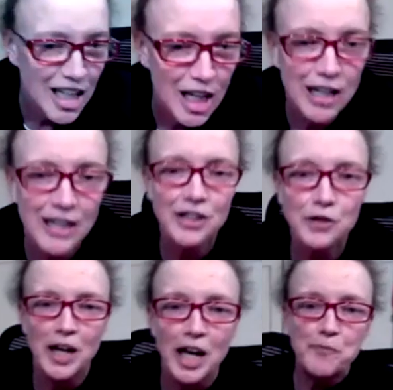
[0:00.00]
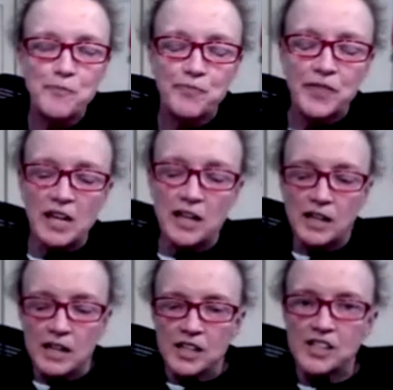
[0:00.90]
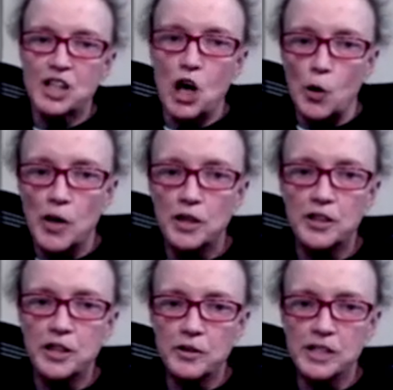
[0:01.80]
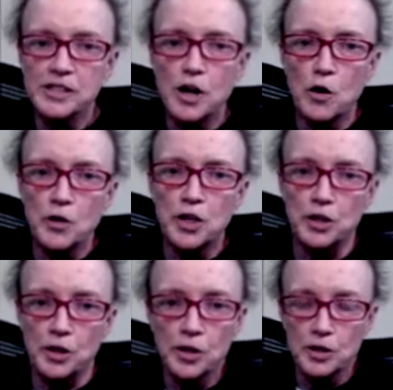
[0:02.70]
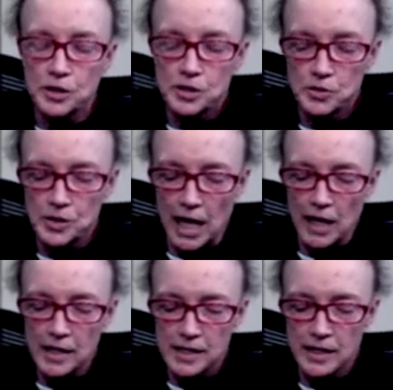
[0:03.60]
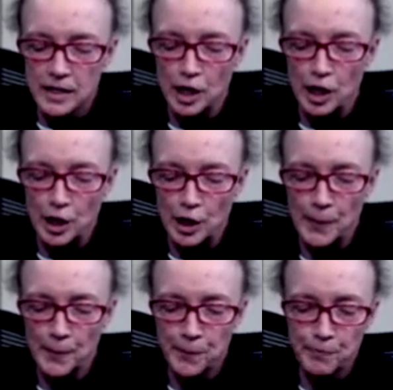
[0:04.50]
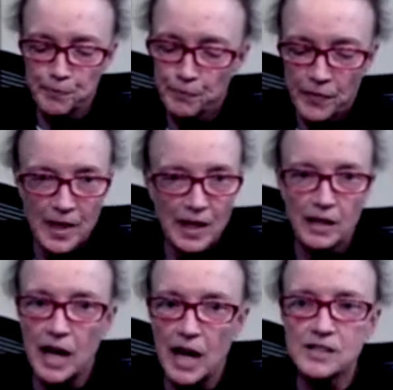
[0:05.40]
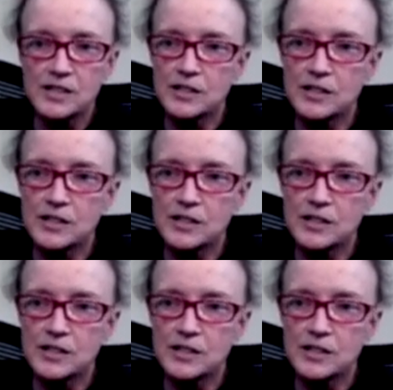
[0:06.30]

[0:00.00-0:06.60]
on, okay. So there is no cure to date. Lots